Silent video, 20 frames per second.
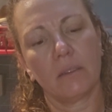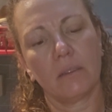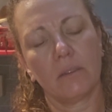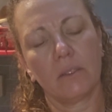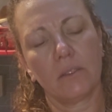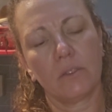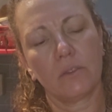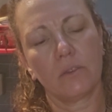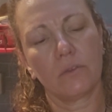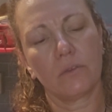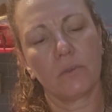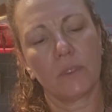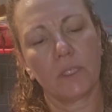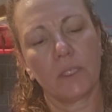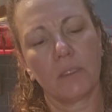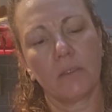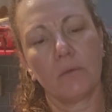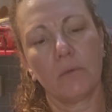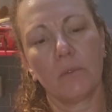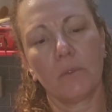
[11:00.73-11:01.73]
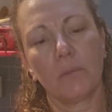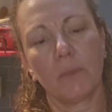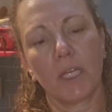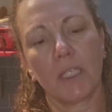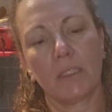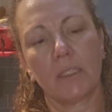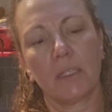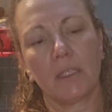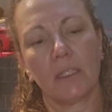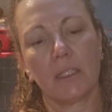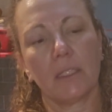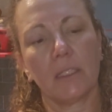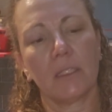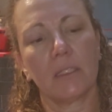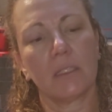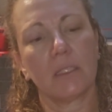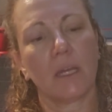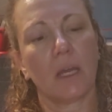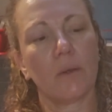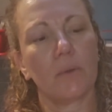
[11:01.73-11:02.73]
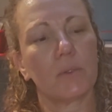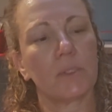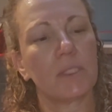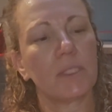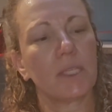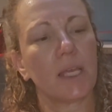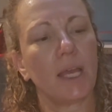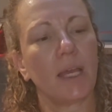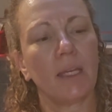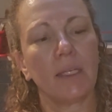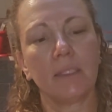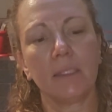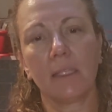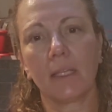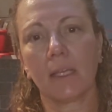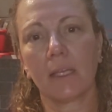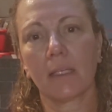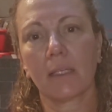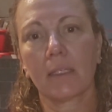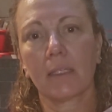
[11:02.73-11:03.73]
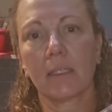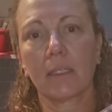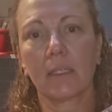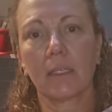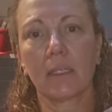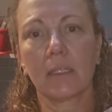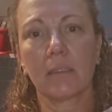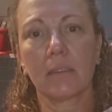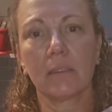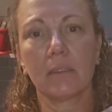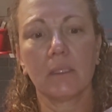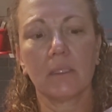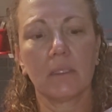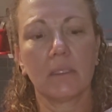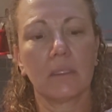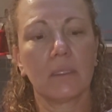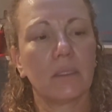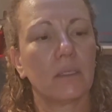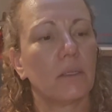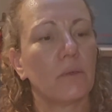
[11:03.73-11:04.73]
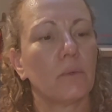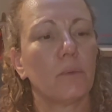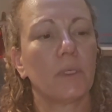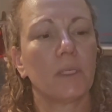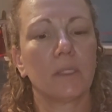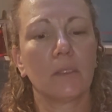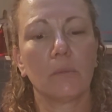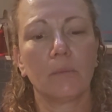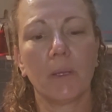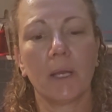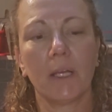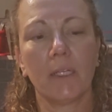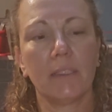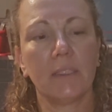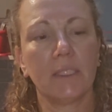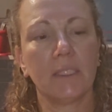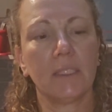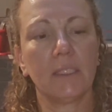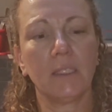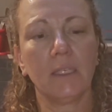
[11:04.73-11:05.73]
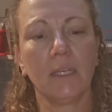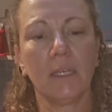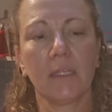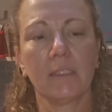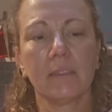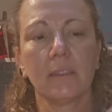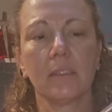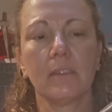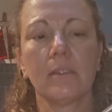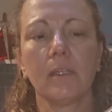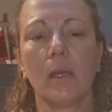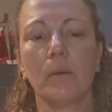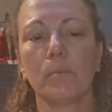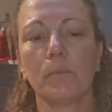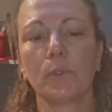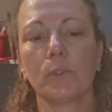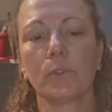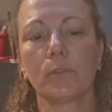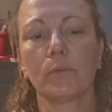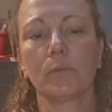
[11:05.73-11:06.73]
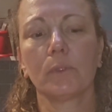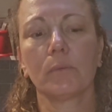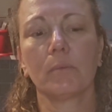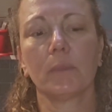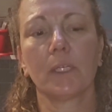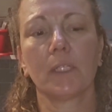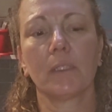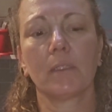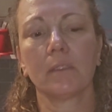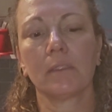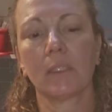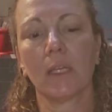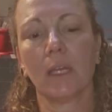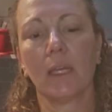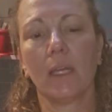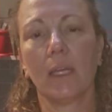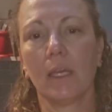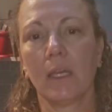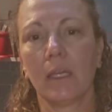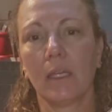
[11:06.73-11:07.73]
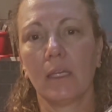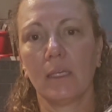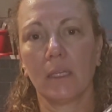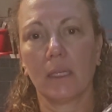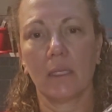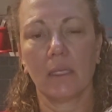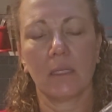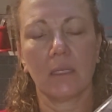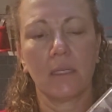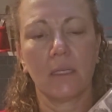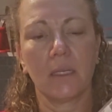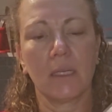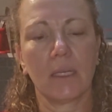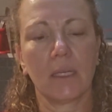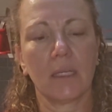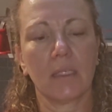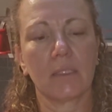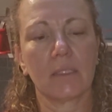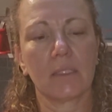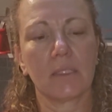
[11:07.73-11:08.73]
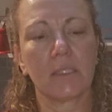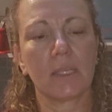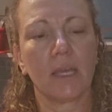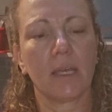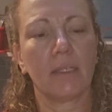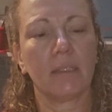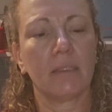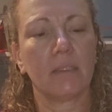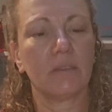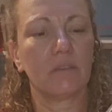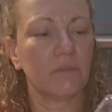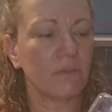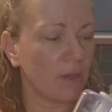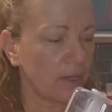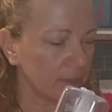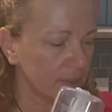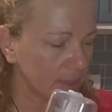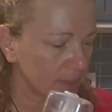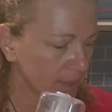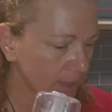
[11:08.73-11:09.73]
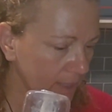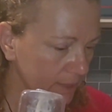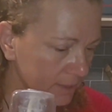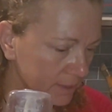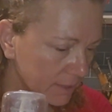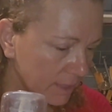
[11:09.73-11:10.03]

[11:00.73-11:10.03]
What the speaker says: the string remain outside, like in the real body, and the tampon remains inside the vaginal